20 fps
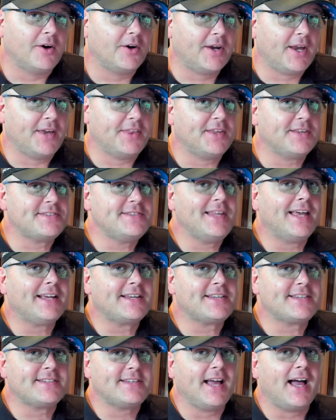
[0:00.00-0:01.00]
Okay, this
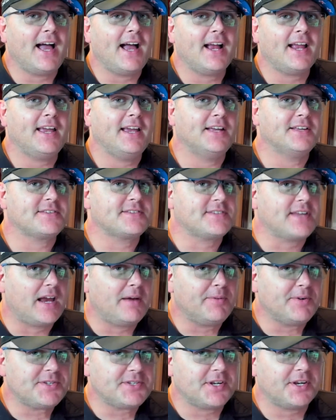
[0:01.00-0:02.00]
next stock is
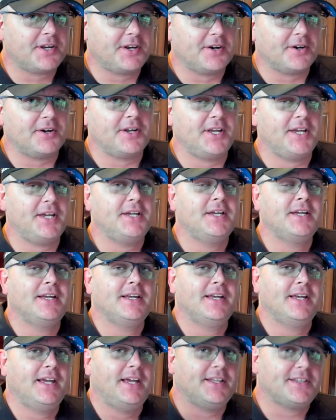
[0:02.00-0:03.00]
cybersecurity.
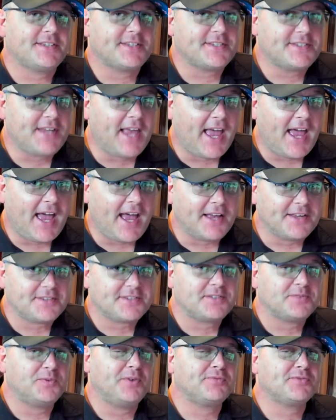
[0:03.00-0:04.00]
It's
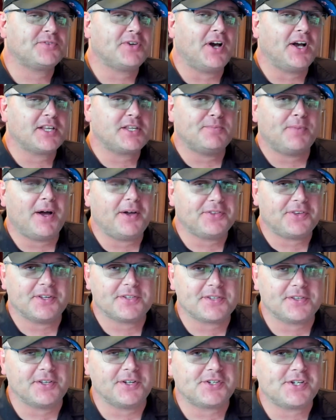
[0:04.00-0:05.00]
SaaS. We've talked about
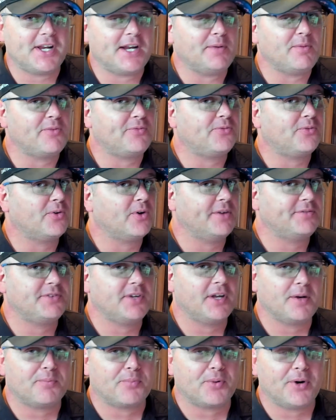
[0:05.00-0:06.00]
this on the channel before. I've
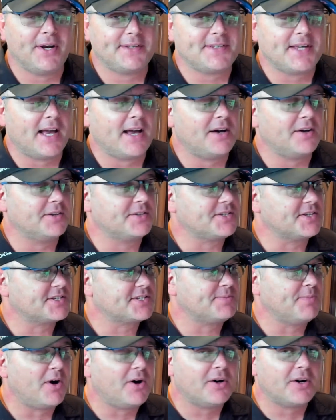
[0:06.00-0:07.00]
done a breakdown. It's a
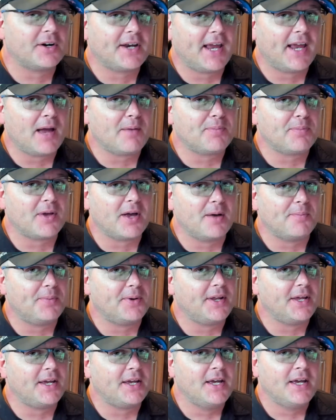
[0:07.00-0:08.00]
smaller cap
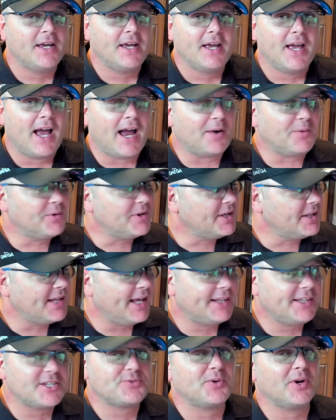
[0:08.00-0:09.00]
company. I really
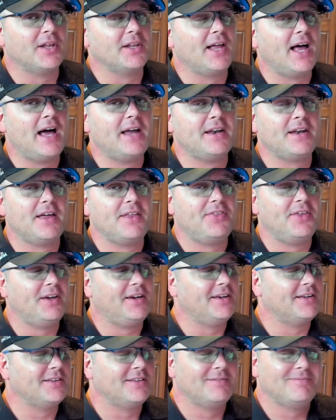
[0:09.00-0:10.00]
like this one a lot, and I
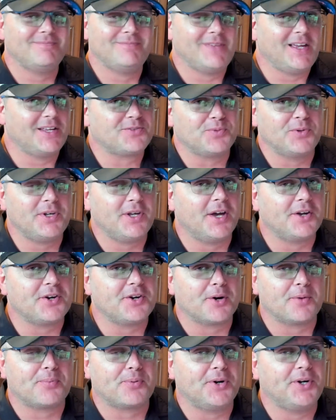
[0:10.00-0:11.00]
think it's really
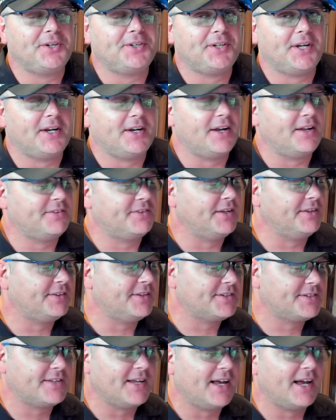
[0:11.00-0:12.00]
underappreciated. I think
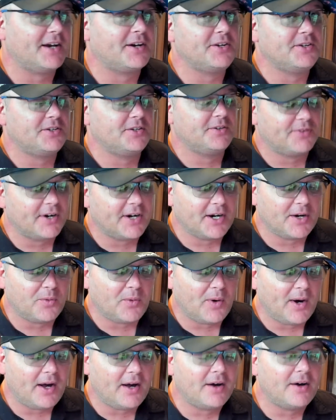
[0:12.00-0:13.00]
this stock could do very
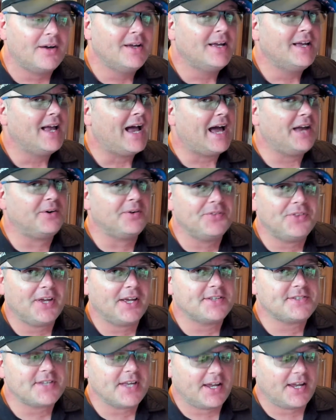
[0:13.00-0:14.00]
well. I don't think
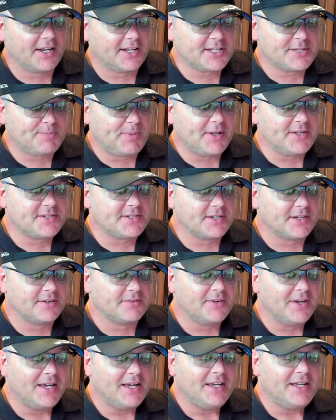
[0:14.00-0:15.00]
it's that
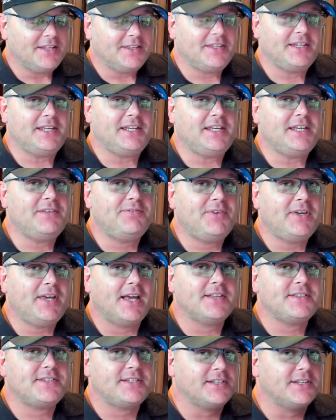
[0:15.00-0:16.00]
expensive. The
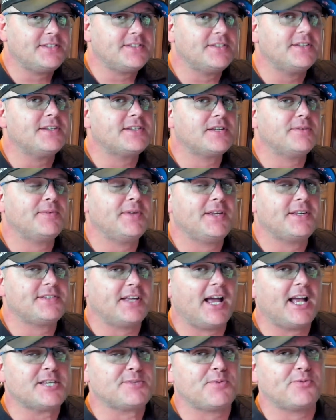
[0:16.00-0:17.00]
EV, listen to some of these
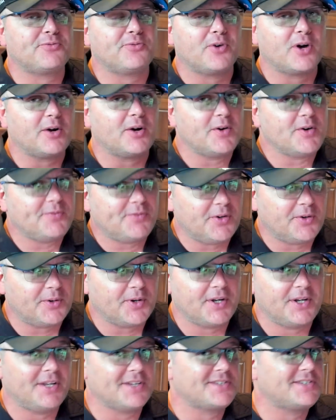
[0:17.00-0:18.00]
stats before I reveal what
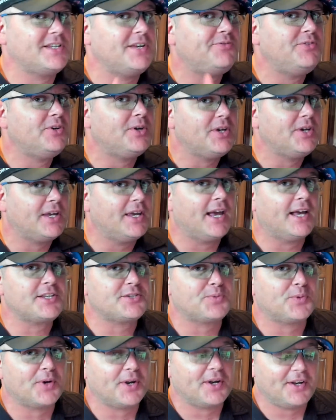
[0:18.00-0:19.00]
it is. See if you can
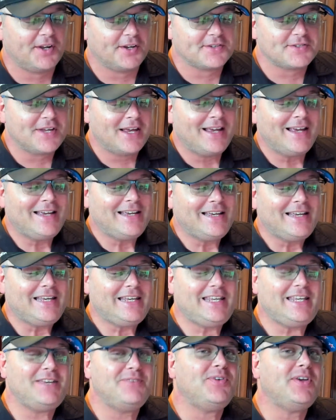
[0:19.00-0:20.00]
guess what it is.
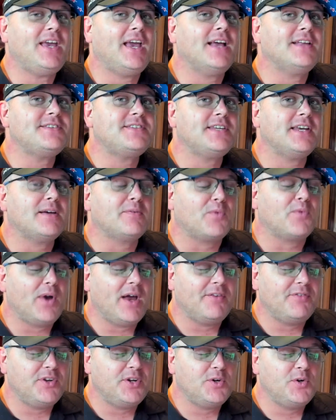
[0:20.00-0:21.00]
EV NCM
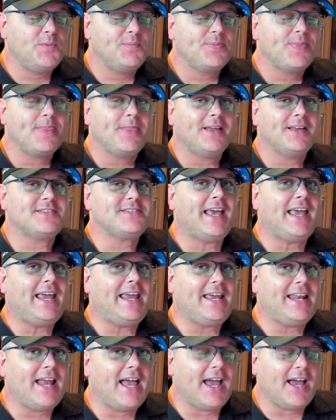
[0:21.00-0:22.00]
revenue is
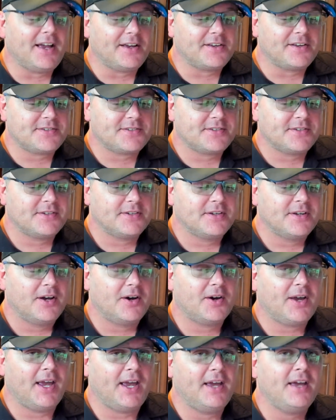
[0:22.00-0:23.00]
8x,
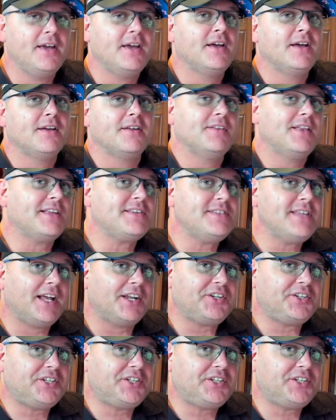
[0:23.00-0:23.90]
okay? That's not